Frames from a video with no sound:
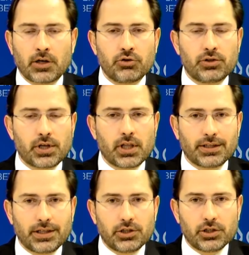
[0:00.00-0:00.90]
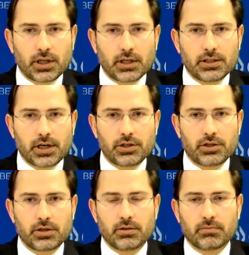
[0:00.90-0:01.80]
should say that
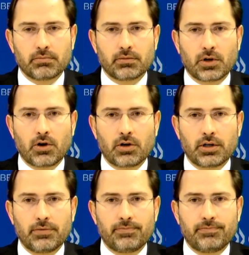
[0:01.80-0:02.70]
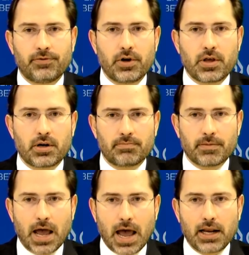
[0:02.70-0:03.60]
digitalization only further
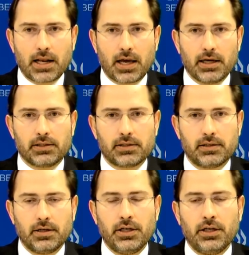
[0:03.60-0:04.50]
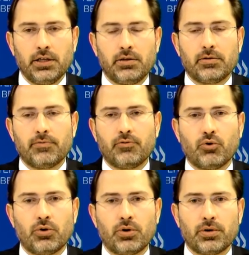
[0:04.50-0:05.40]
highlights the need
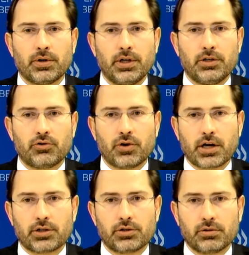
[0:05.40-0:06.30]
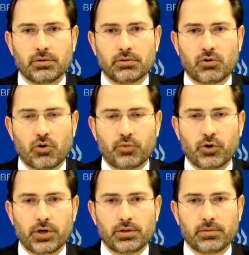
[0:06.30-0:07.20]
for international
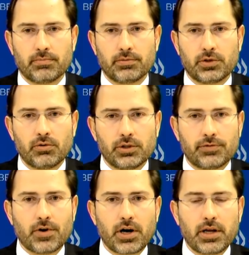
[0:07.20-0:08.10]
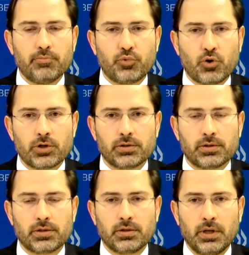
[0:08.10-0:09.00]
cooperation. So it's very
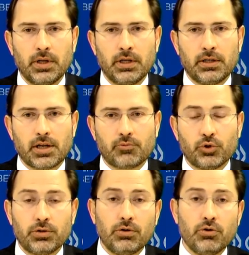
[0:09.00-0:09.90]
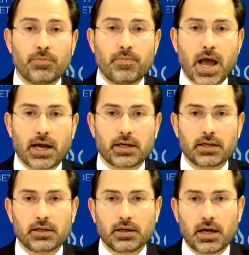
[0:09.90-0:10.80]
important that we look back
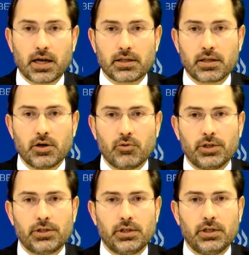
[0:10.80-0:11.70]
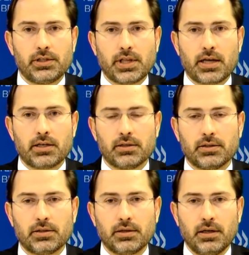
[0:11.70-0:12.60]
at the OECD
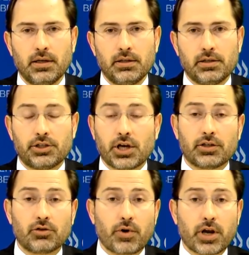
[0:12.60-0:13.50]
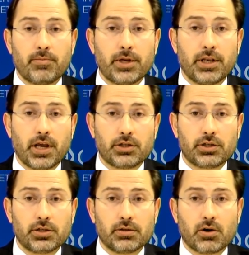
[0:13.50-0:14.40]
standards, such as the
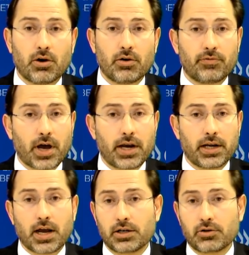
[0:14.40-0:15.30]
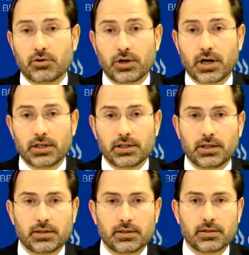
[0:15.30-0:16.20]
recommendation on fighting hardcore
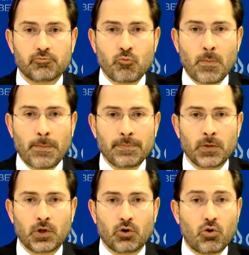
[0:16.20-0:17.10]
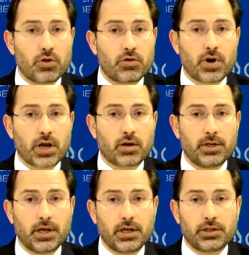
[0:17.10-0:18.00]
cartels or the
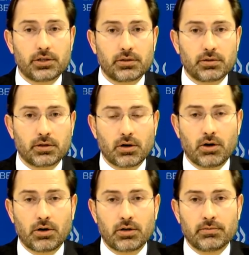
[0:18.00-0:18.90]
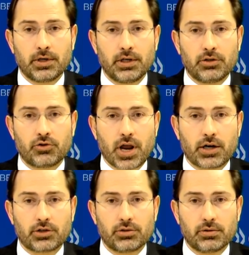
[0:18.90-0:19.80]
recommendation on
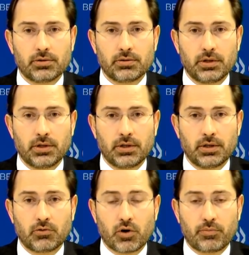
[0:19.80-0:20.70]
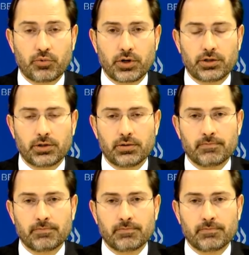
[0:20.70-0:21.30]
international uh, cooperation.